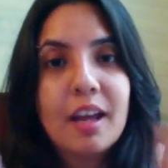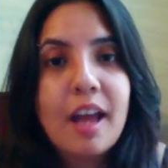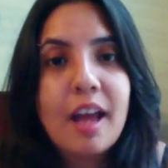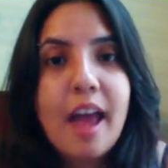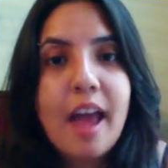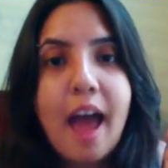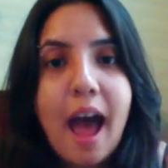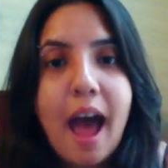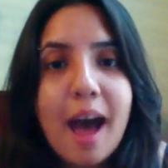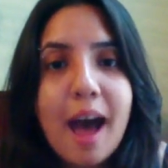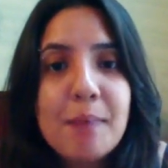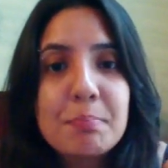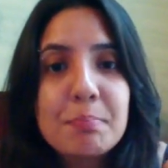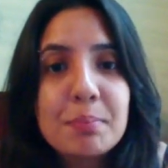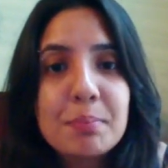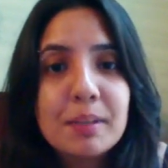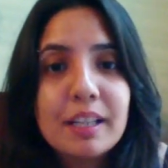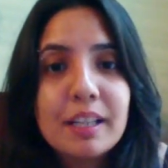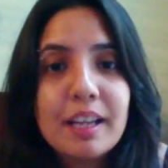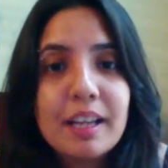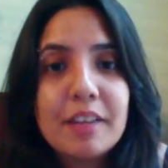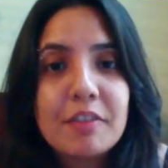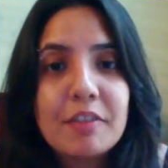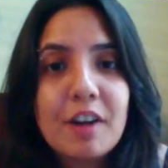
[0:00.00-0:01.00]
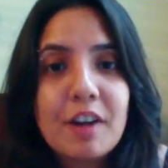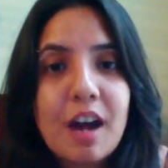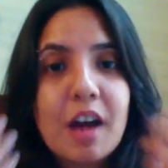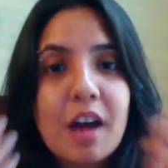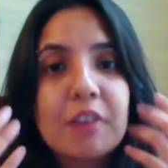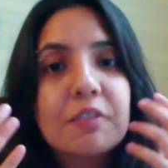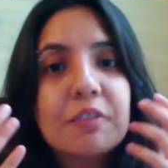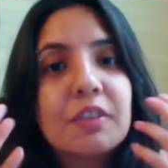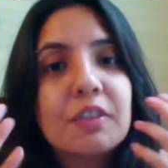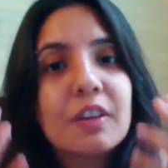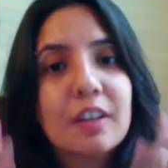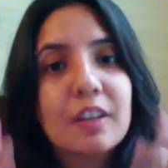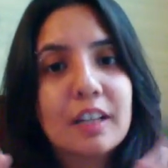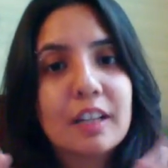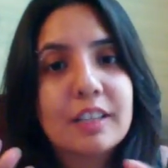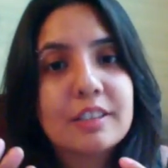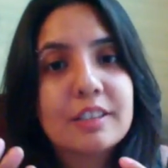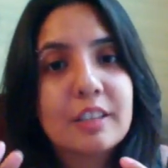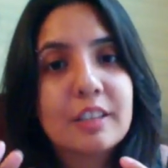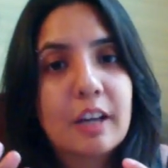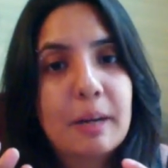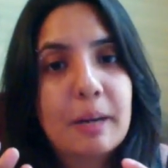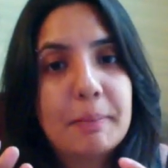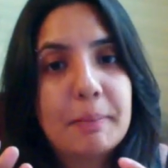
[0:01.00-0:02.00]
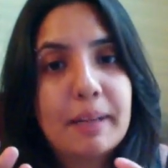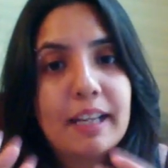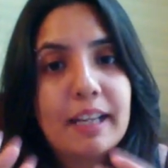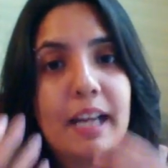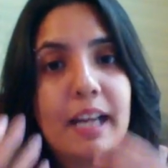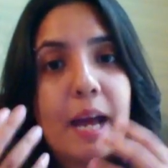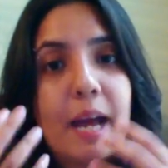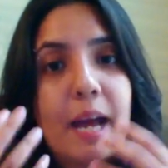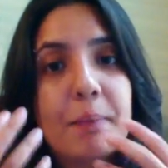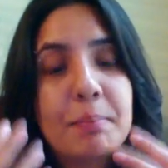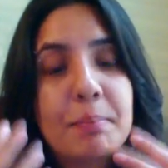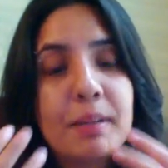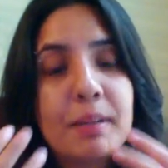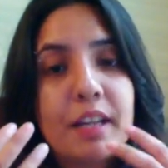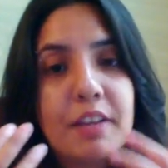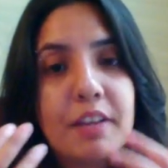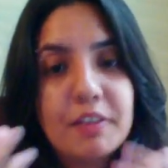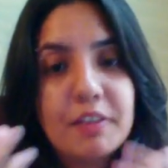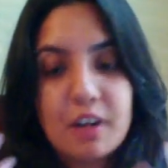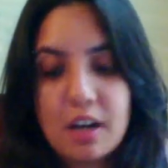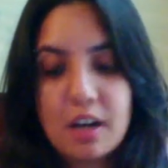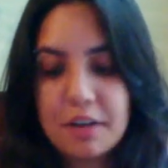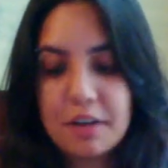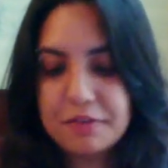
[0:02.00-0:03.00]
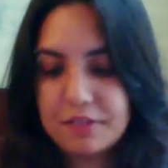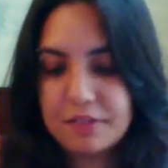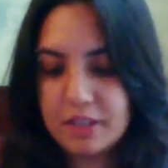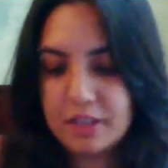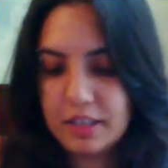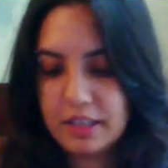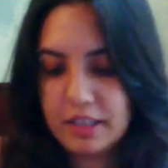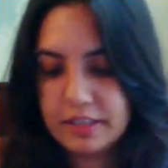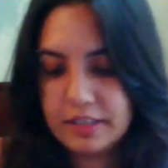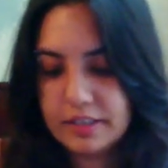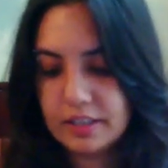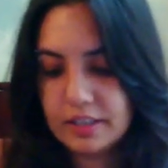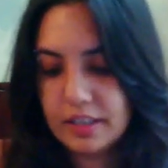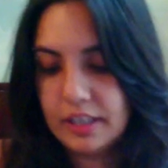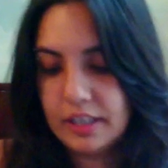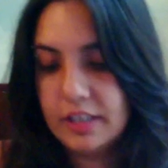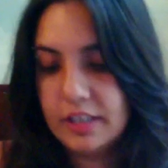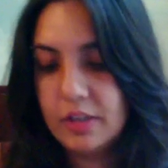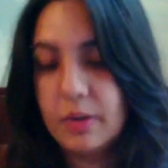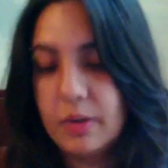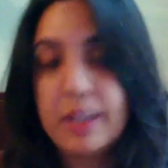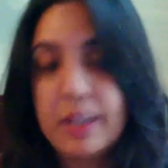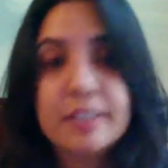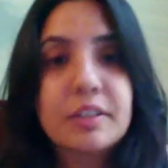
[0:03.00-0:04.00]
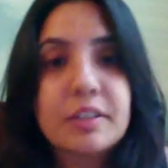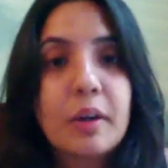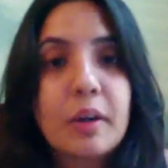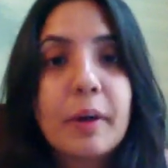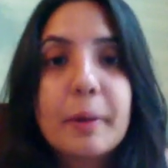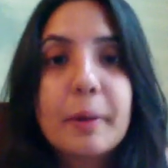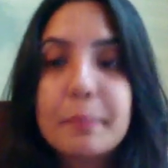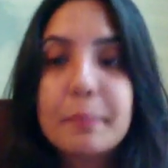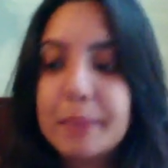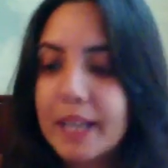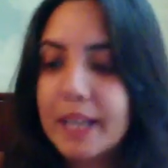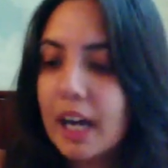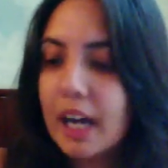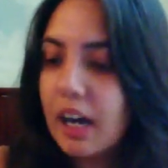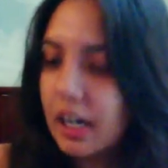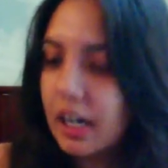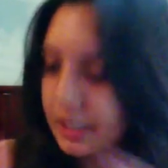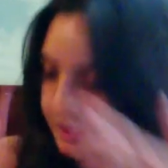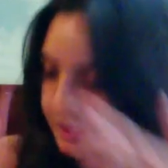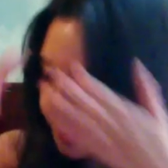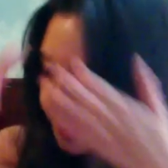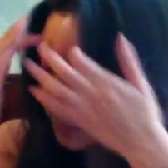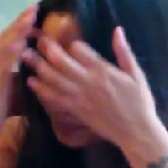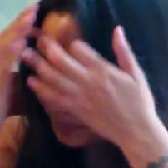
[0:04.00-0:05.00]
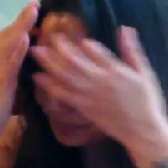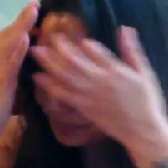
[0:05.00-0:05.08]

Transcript: Happily ever after is coming. Happily ever after is, it's going to be ours.